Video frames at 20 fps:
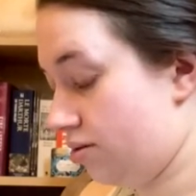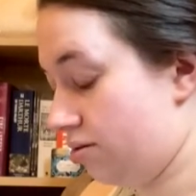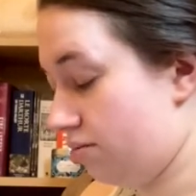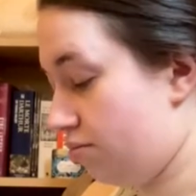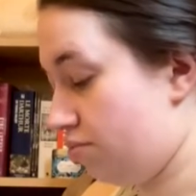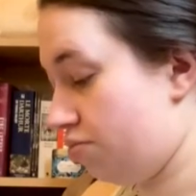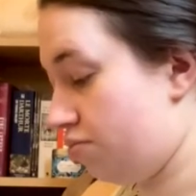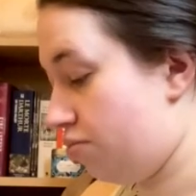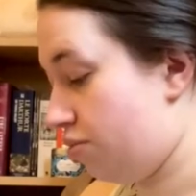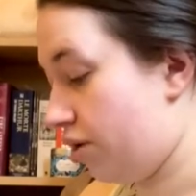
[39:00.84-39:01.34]

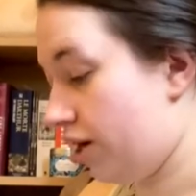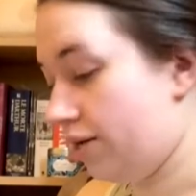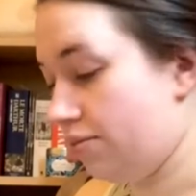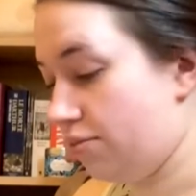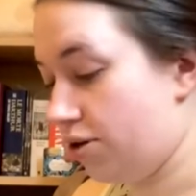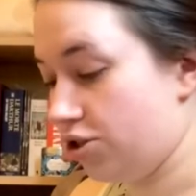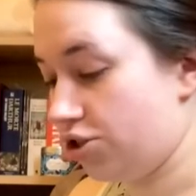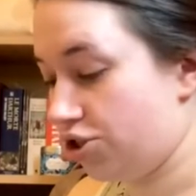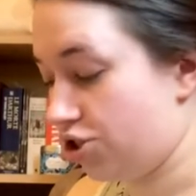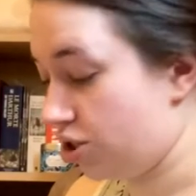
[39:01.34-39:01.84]
pretty
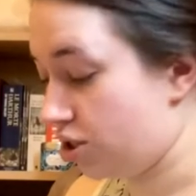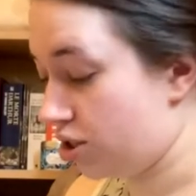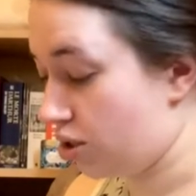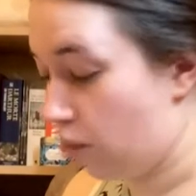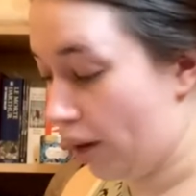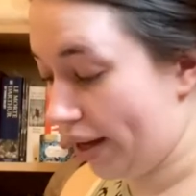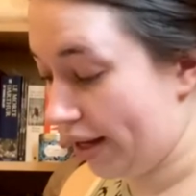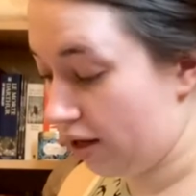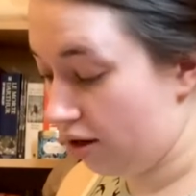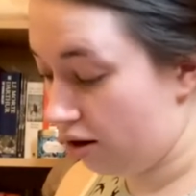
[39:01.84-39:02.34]
much just a
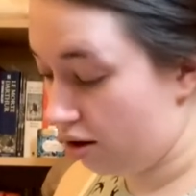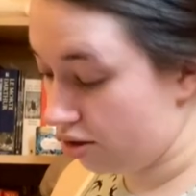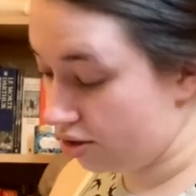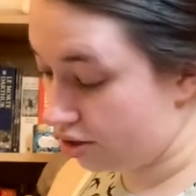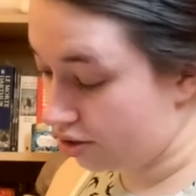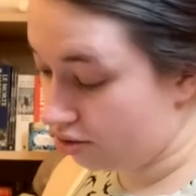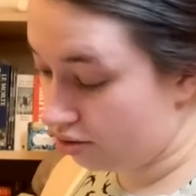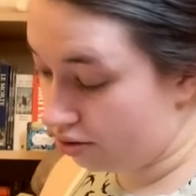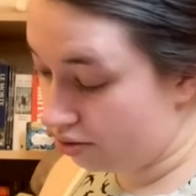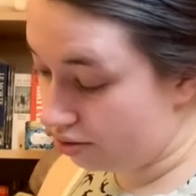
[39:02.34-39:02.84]
wiki
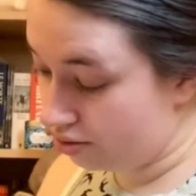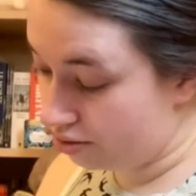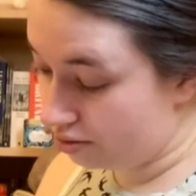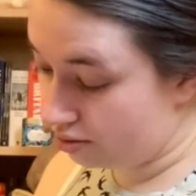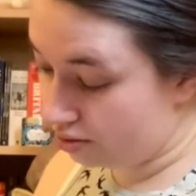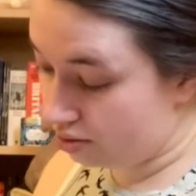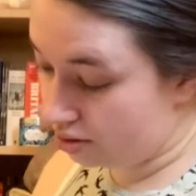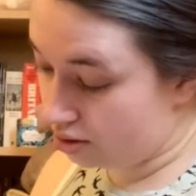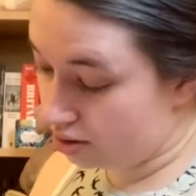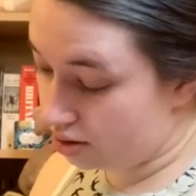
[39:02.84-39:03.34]
article.
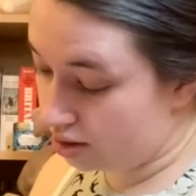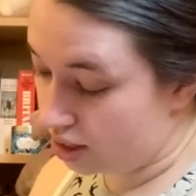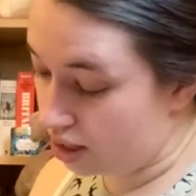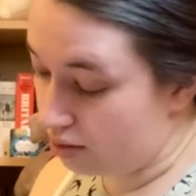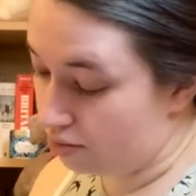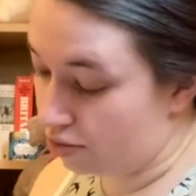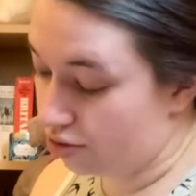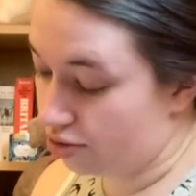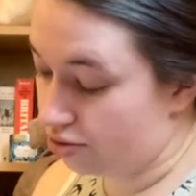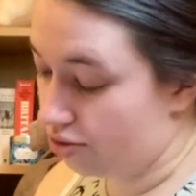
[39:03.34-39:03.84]

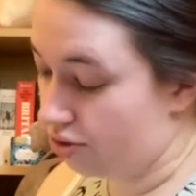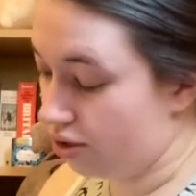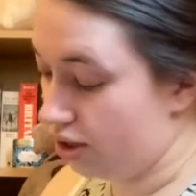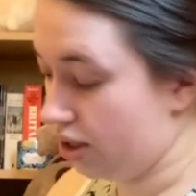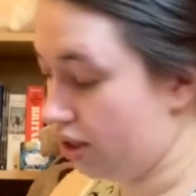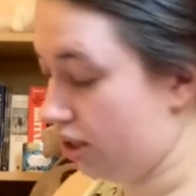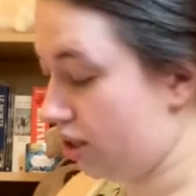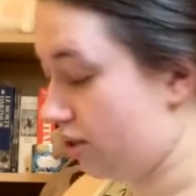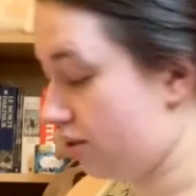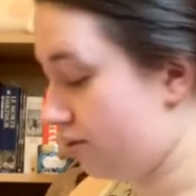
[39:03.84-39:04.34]
Same with
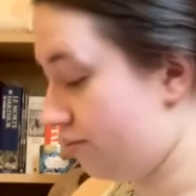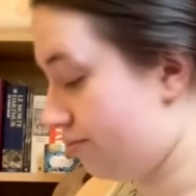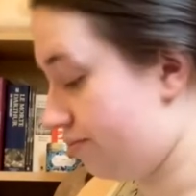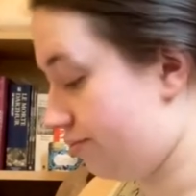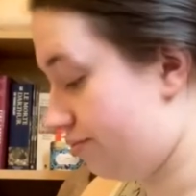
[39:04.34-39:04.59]
Cornelia.